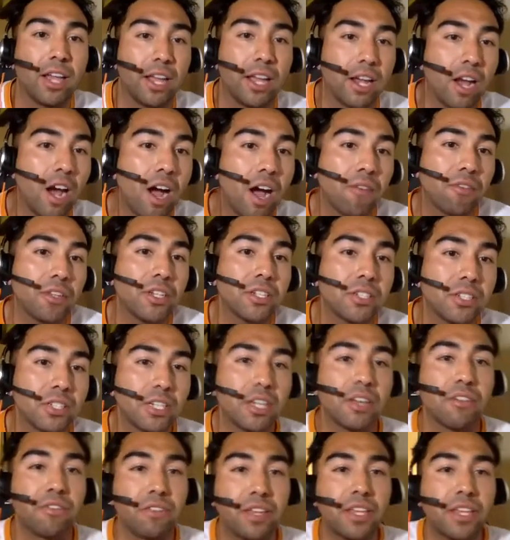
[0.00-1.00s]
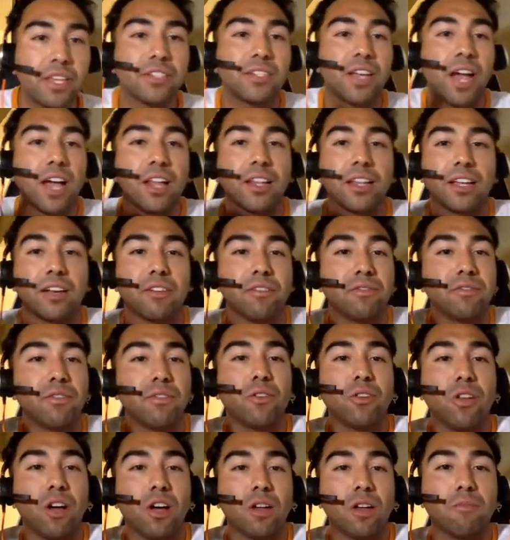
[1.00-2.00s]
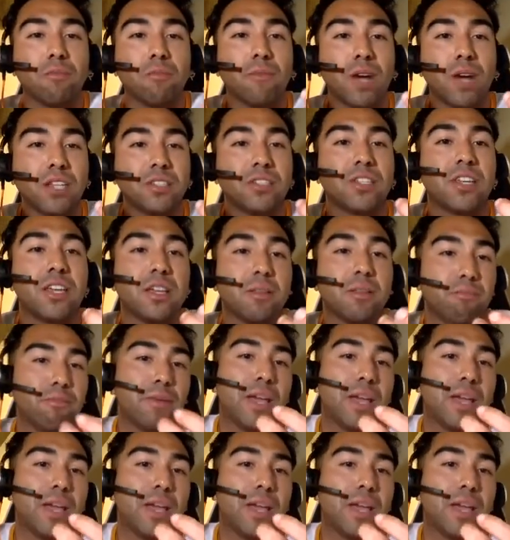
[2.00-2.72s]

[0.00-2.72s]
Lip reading: Like, obviously, if he's got like a full-on musket